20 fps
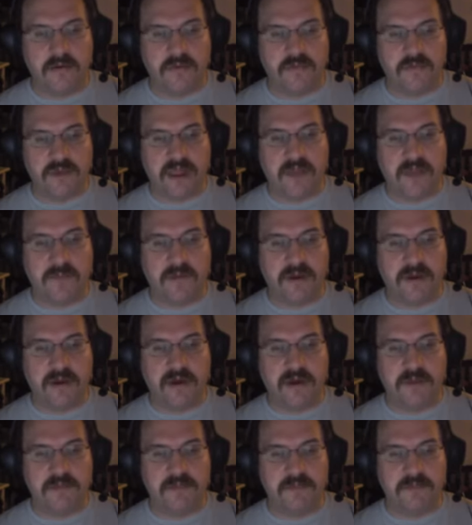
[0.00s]
ramp
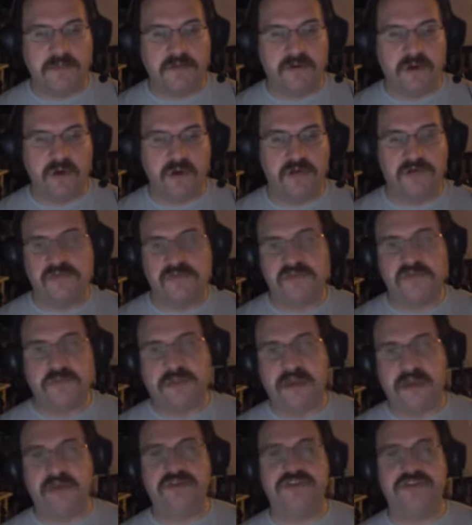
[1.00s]
up Hulk
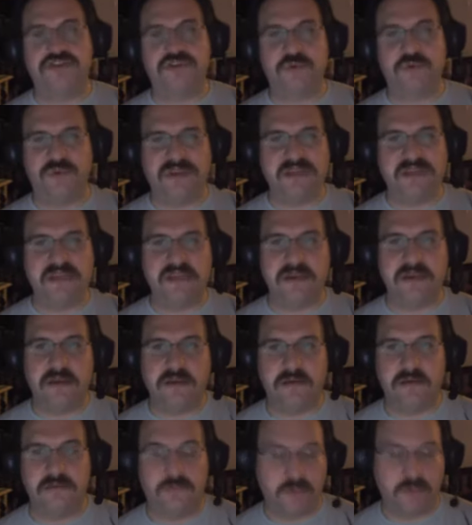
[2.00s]
smash
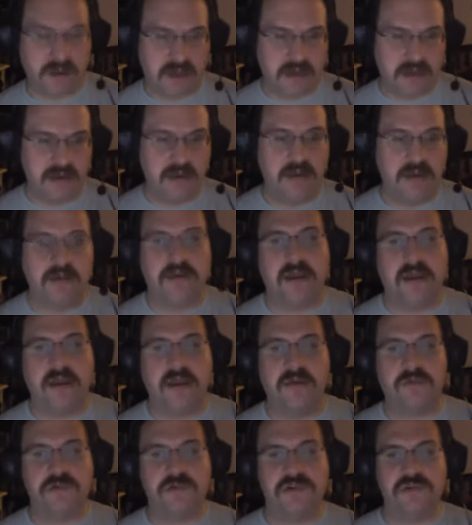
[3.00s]
green red
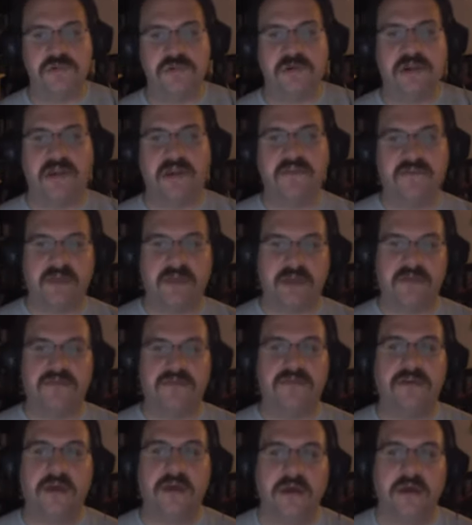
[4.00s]
deck, which is what I
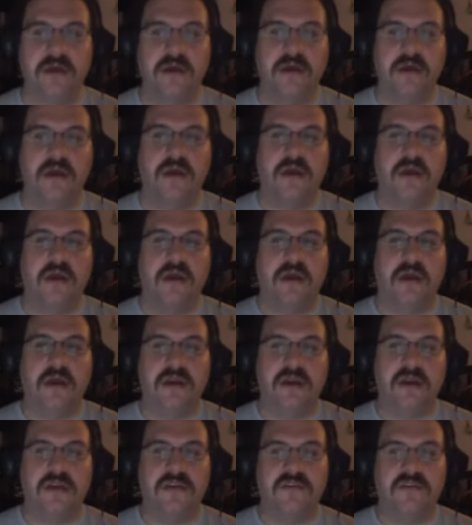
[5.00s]
faced,
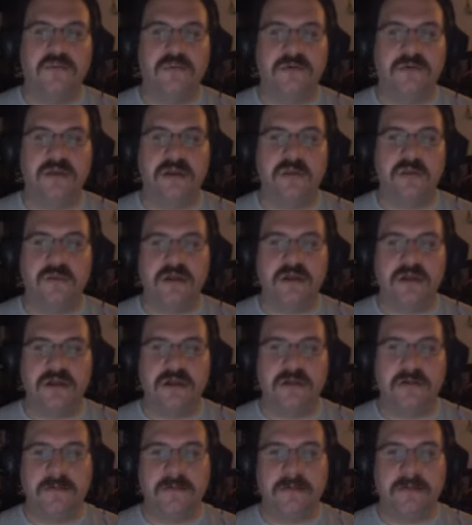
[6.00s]
is pretty
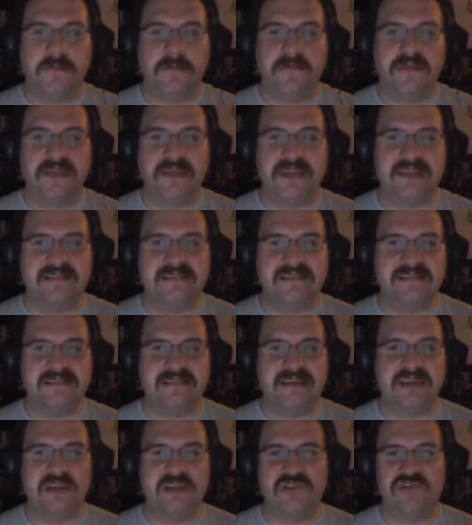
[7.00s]
well easily
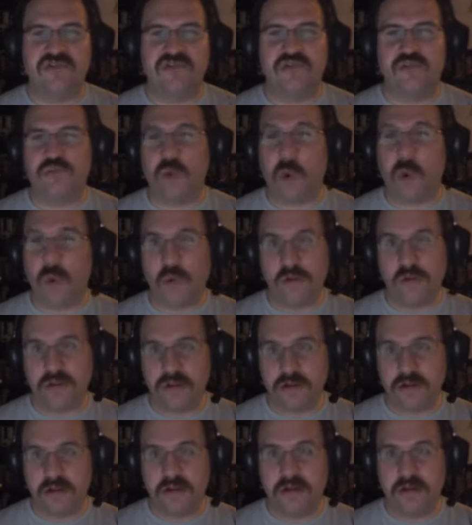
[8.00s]

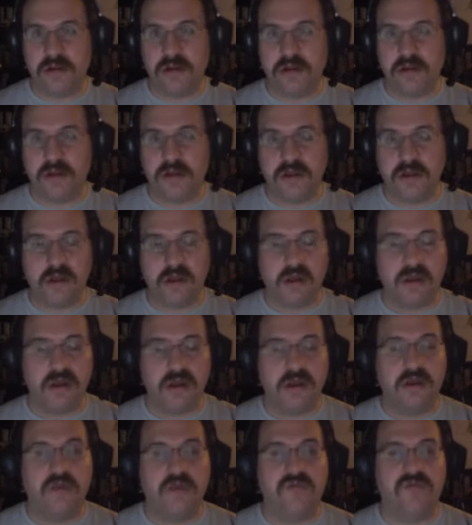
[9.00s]
controlled.
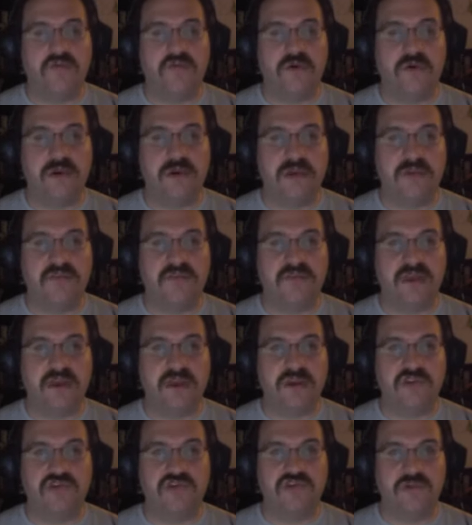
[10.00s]
So against a
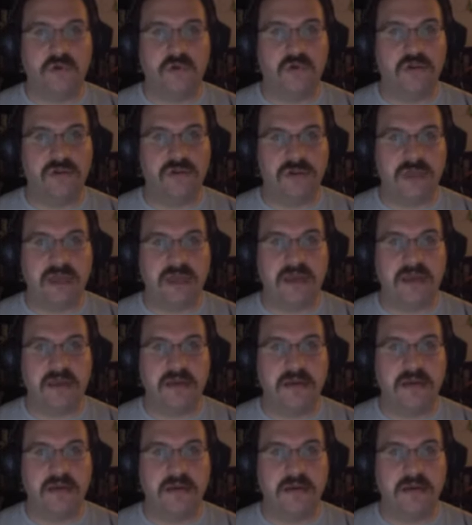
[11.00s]
control deck,